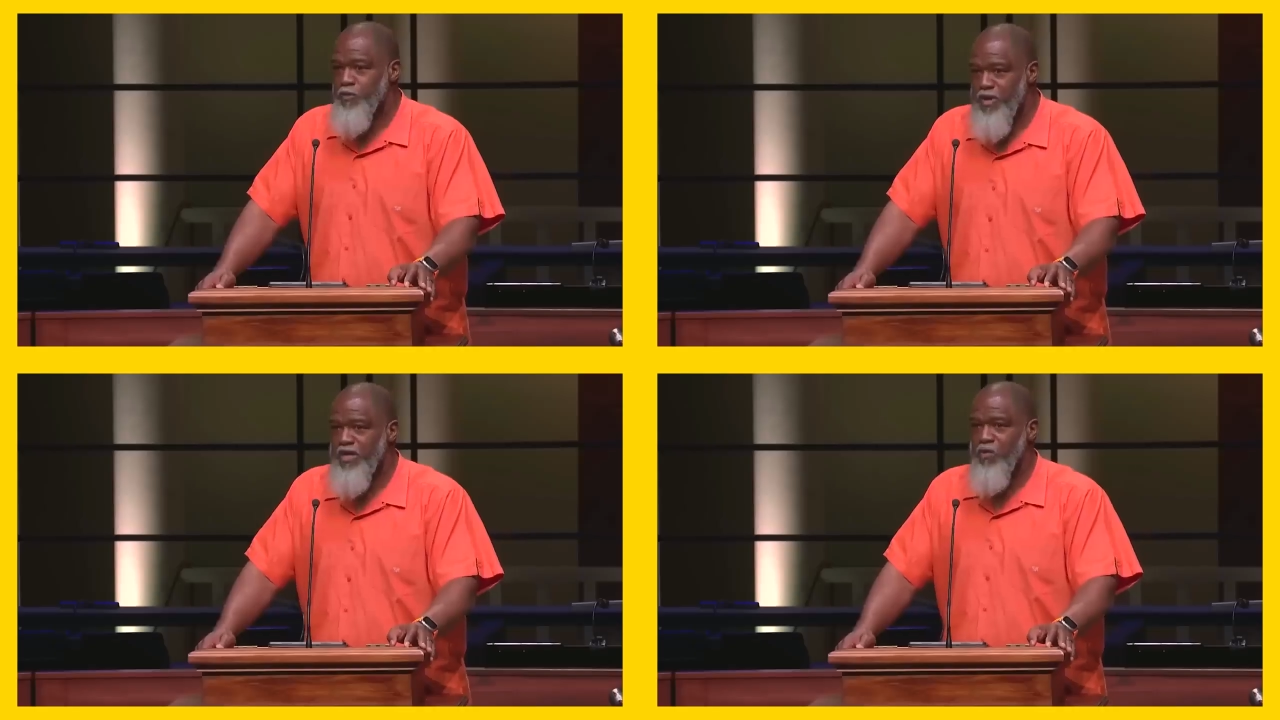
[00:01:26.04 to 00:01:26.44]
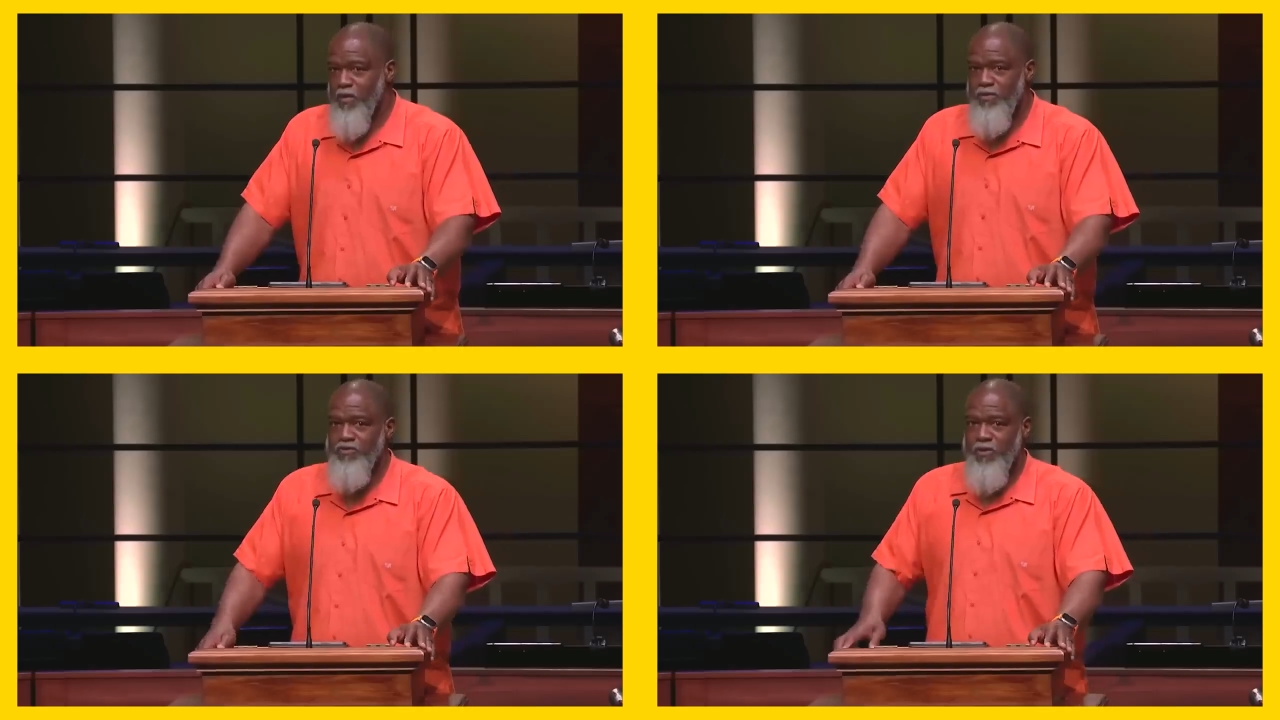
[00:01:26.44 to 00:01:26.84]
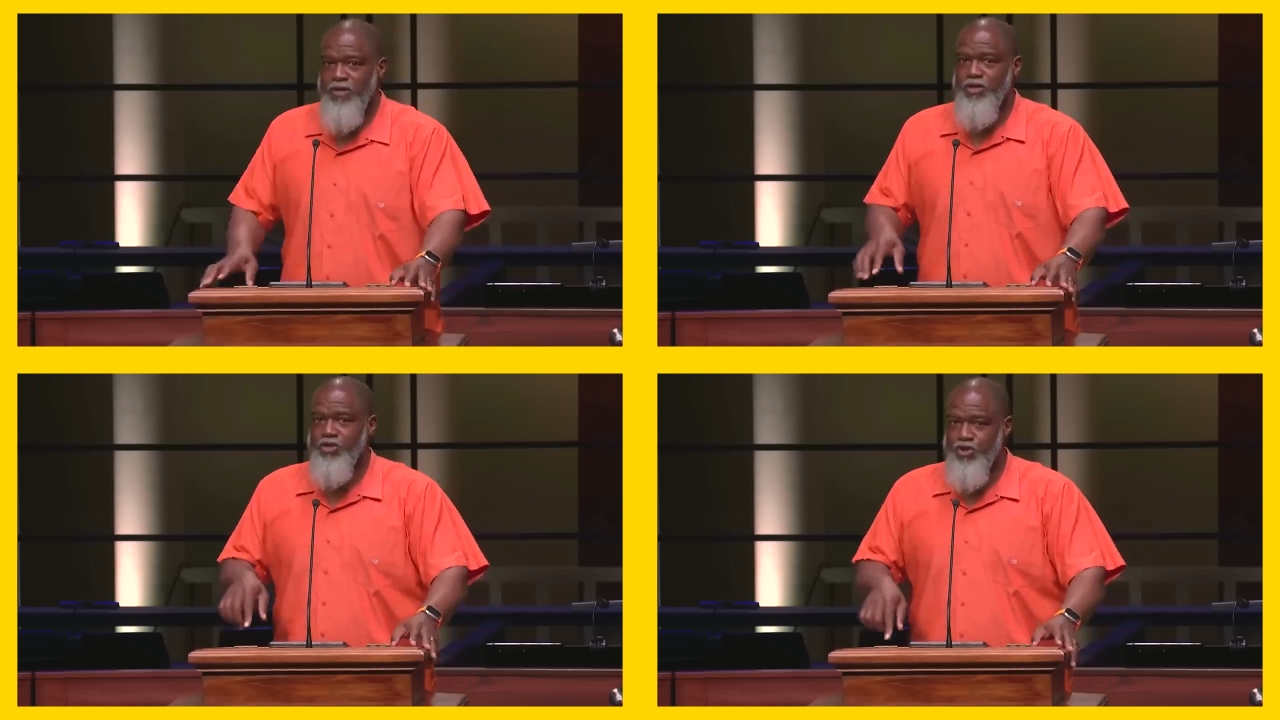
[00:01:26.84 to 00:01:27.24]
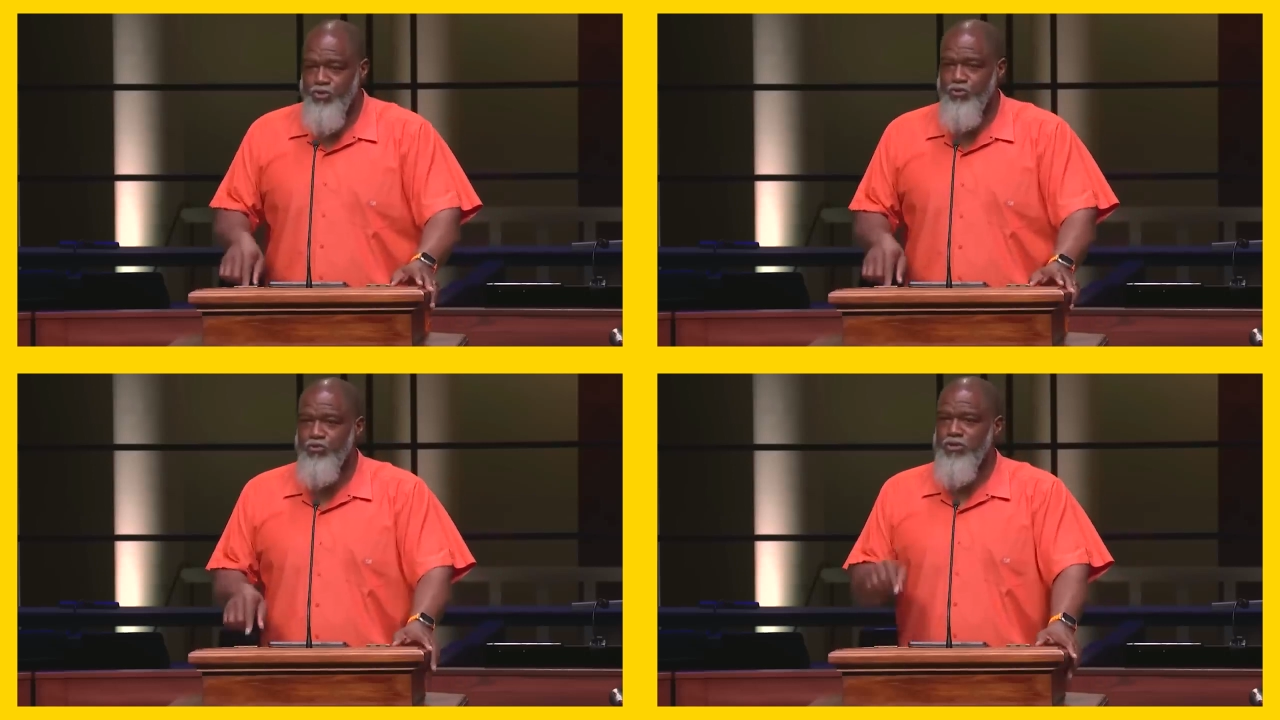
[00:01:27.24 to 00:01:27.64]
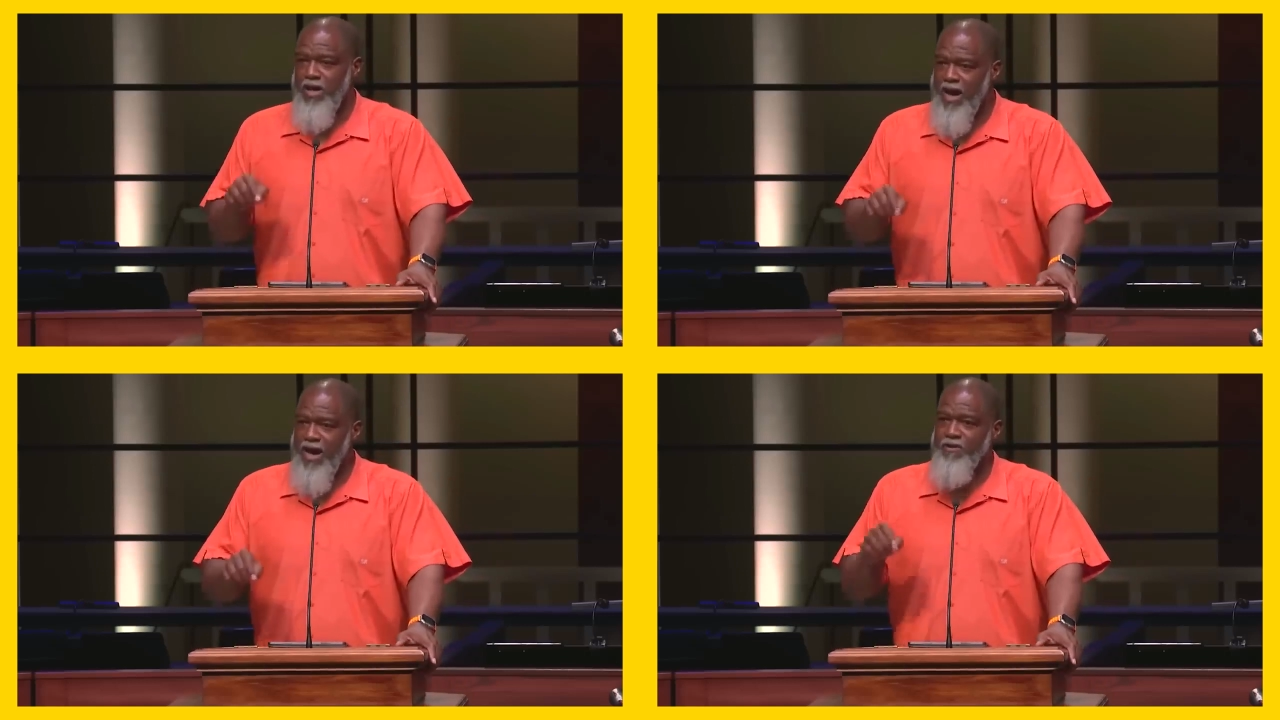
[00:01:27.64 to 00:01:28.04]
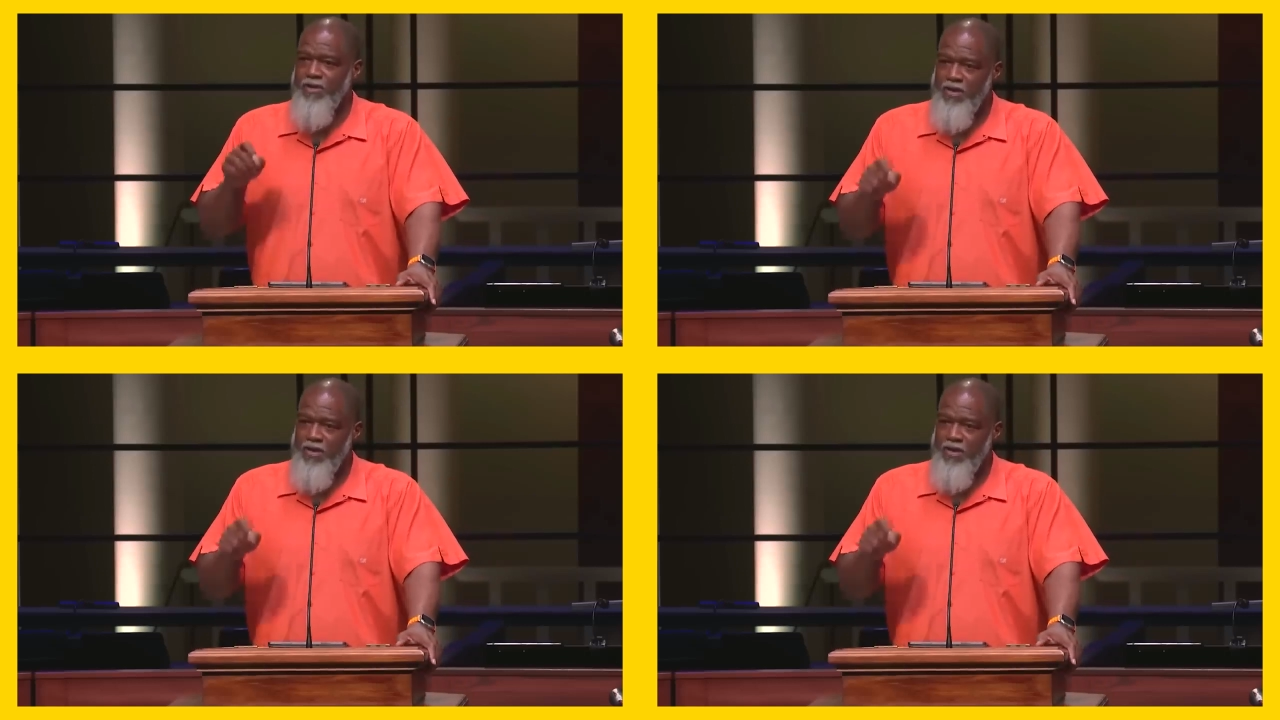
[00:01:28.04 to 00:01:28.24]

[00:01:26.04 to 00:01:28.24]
mean a woman's right to choose to hire a